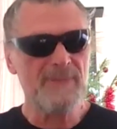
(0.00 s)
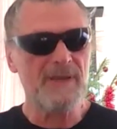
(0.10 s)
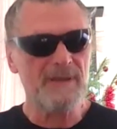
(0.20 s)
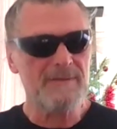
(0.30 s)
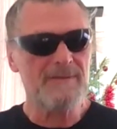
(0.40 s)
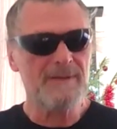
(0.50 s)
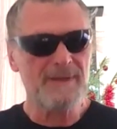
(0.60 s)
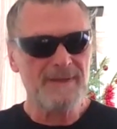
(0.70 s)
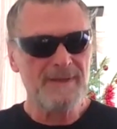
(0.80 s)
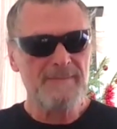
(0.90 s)
Yeah,
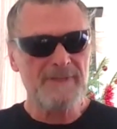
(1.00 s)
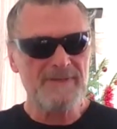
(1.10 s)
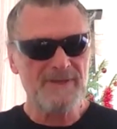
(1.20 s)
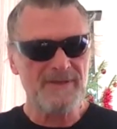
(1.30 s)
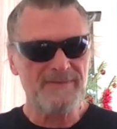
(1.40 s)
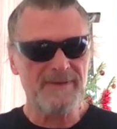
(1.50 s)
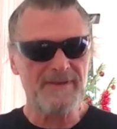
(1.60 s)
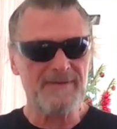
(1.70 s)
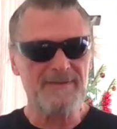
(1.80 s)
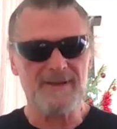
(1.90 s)
been
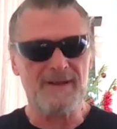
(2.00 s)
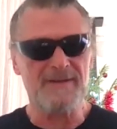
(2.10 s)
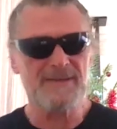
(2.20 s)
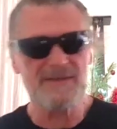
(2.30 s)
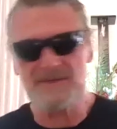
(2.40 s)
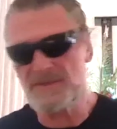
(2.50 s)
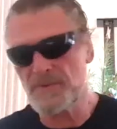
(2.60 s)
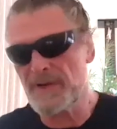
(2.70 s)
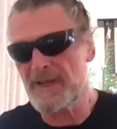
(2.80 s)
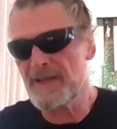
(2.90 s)
surfing, you know, since I was
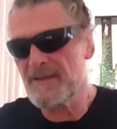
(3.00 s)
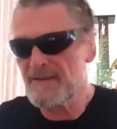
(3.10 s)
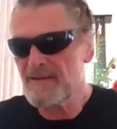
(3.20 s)
20.